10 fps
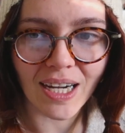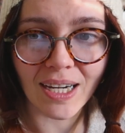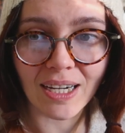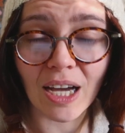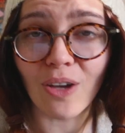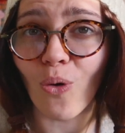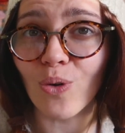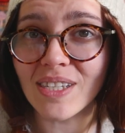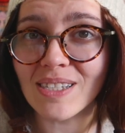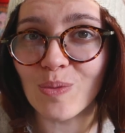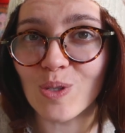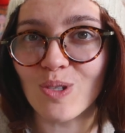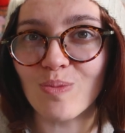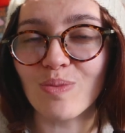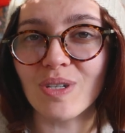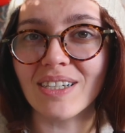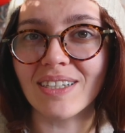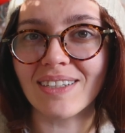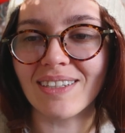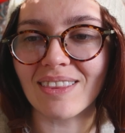I honestly wanted
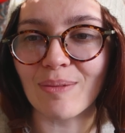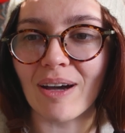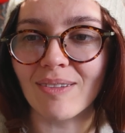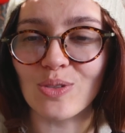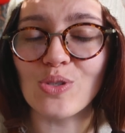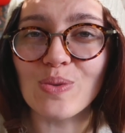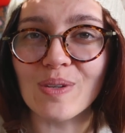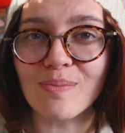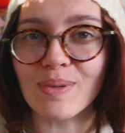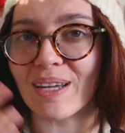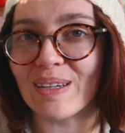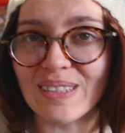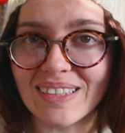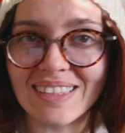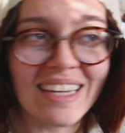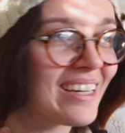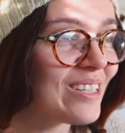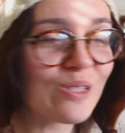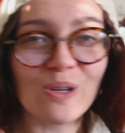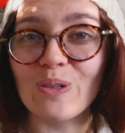to get them out sooner, but I couldn't.
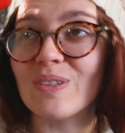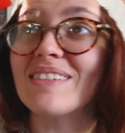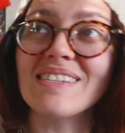So